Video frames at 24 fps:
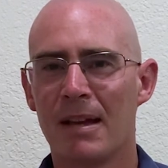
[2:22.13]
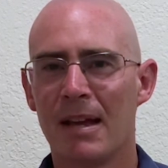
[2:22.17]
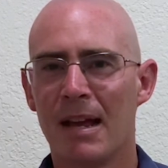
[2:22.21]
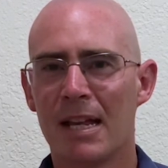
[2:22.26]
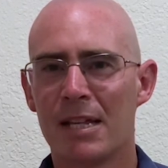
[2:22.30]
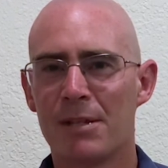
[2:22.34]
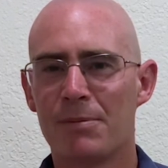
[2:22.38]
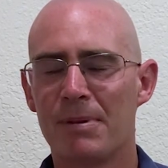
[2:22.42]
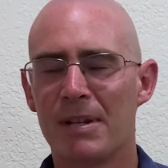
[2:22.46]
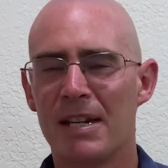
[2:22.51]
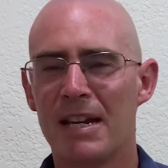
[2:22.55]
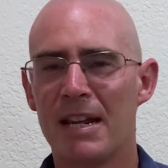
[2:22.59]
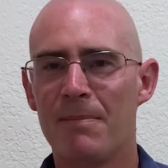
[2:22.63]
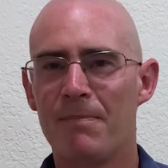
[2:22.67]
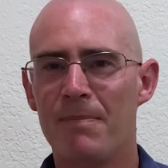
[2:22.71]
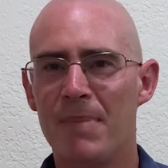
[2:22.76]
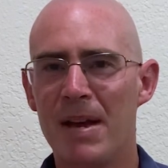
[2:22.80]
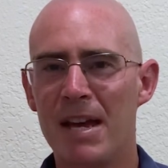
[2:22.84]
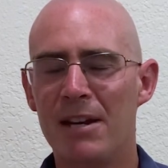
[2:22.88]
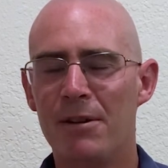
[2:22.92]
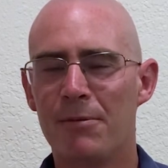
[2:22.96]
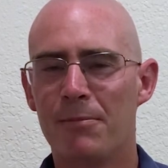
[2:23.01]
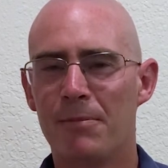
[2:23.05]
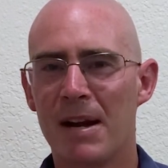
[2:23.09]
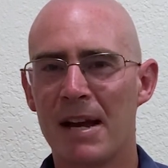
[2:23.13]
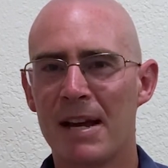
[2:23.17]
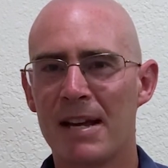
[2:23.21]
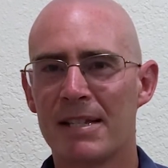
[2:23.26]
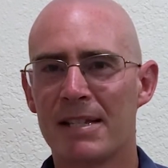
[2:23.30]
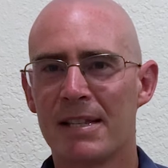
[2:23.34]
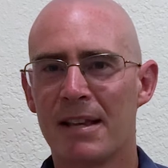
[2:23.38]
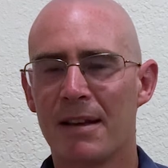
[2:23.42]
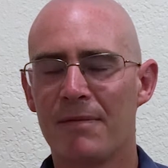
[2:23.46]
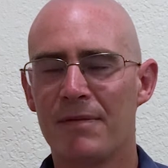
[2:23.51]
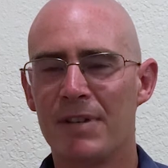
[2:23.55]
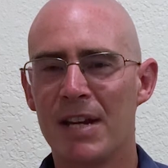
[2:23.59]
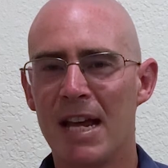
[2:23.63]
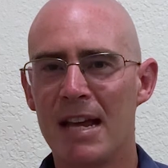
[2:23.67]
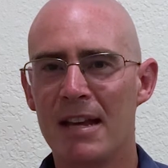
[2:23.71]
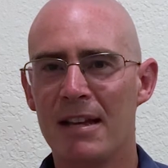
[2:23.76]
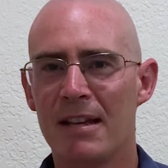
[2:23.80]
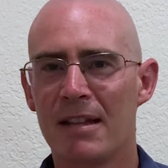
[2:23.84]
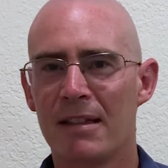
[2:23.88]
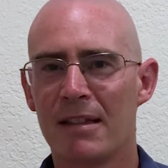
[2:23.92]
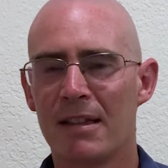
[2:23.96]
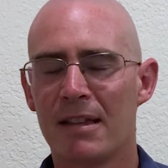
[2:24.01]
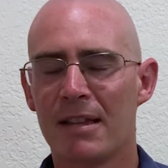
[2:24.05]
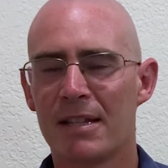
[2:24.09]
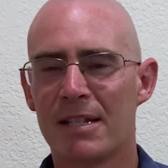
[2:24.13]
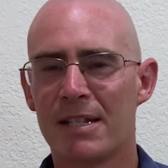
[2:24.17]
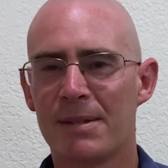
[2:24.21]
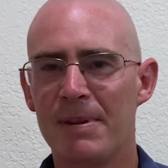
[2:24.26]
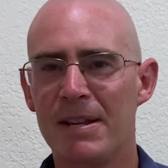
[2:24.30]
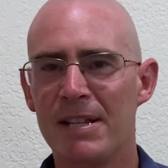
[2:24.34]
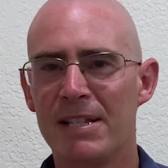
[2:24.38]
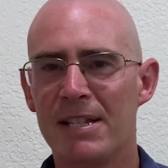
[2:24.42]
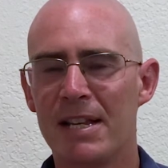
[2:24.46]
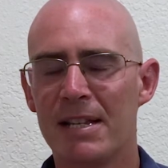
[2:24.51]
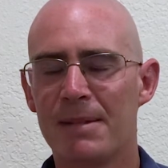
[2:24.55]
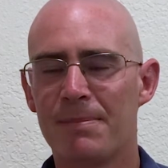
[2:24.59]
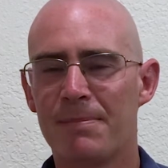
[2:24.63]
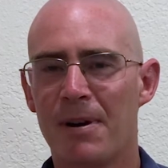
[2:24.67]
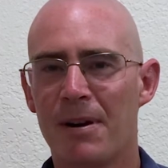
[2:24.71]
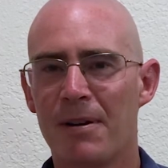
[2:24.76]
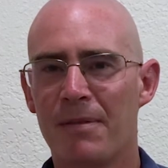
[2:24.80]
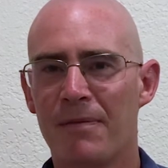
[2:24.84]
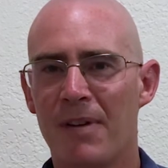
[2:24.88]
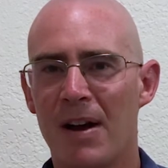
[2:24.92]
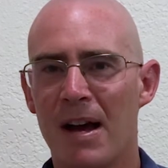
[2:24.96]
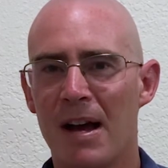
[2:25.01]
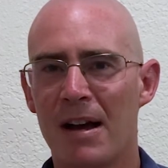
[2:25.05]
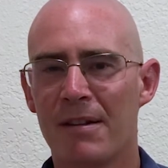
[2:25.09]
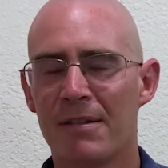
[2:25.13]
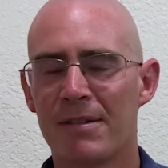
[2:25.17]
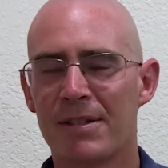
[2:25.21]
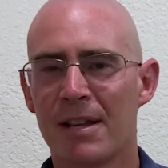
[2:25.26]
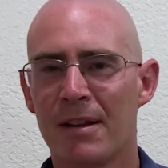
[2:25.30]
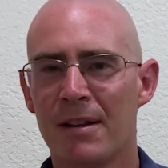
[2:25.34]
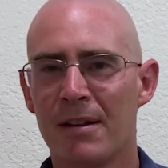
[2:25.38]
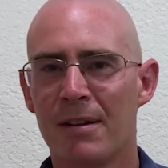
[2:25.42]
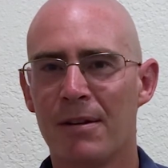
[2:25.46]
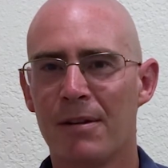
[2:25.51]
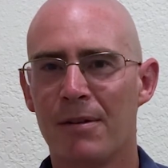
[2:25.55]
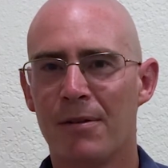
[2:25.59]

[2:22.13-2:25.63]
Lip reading: is we need better ways of taking the species profiles